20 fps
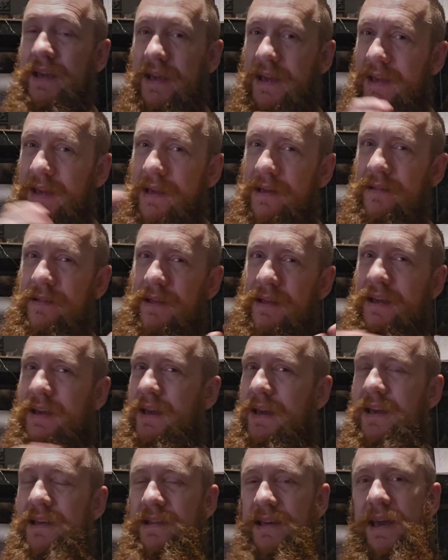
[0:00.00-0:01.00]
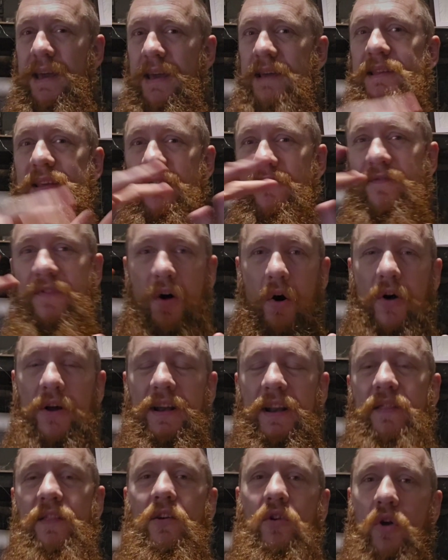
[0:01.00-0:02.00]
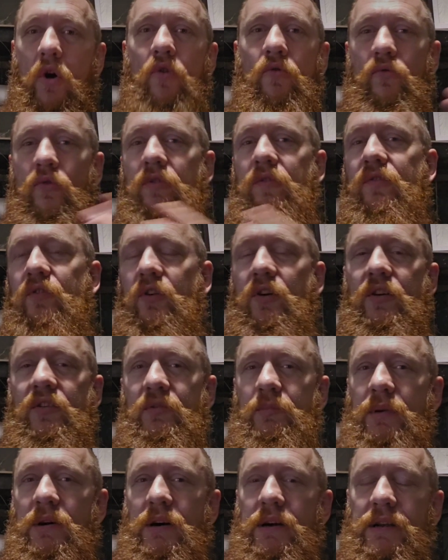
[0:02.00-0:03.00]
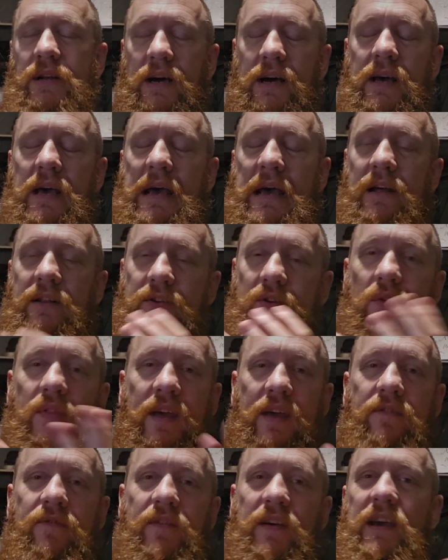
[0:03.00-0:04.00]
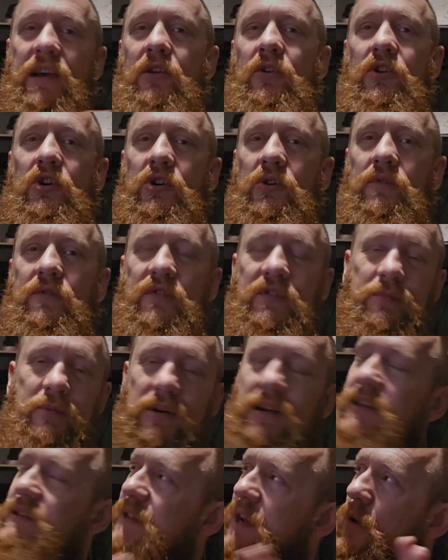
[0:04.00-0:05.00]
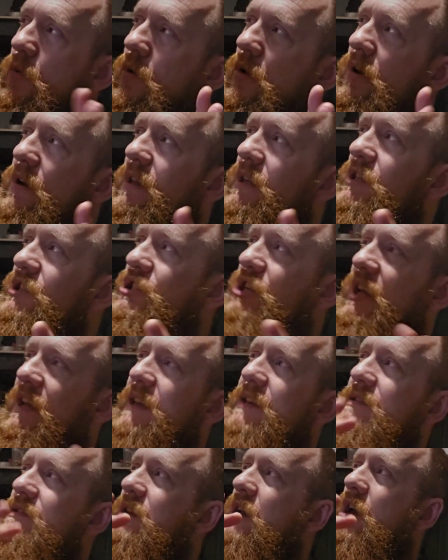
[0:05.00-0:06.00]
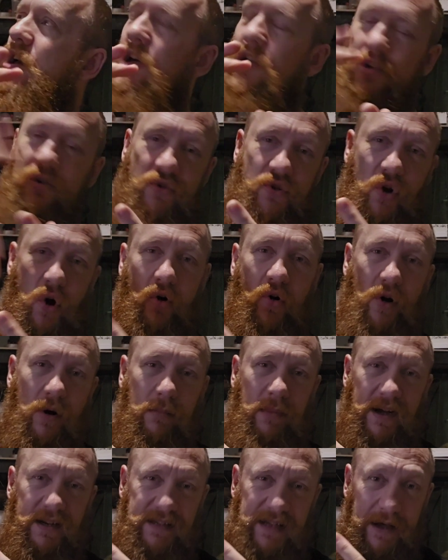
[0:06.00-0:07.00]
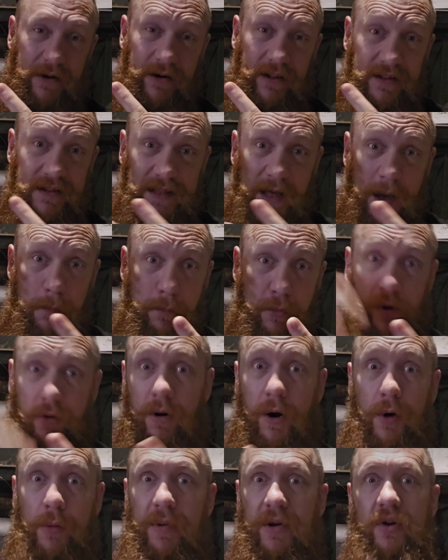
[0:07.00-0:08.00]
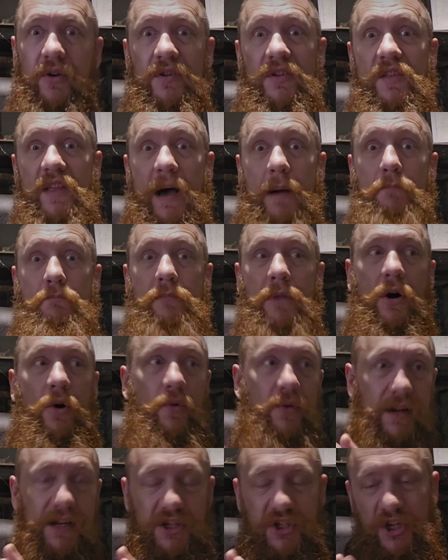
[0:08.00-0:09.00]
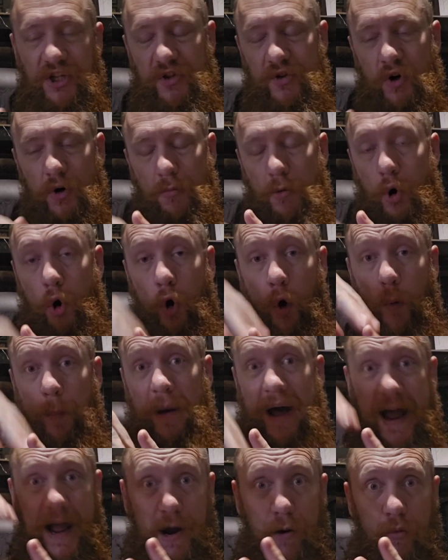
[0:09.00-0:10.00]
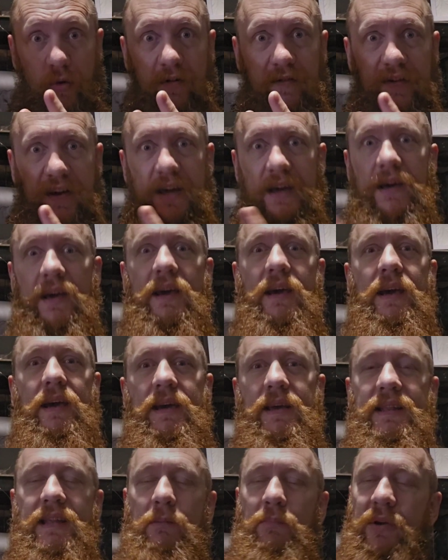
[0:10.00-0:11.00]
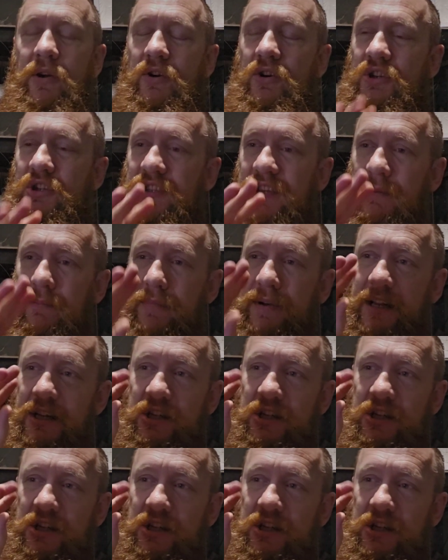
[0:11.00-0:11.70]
is it fine in the long run for our spider? Do they feel uncomfortable? Is that why she's not gone back down into that burrow, because of that mould, and she's come up out of it? Is it because simply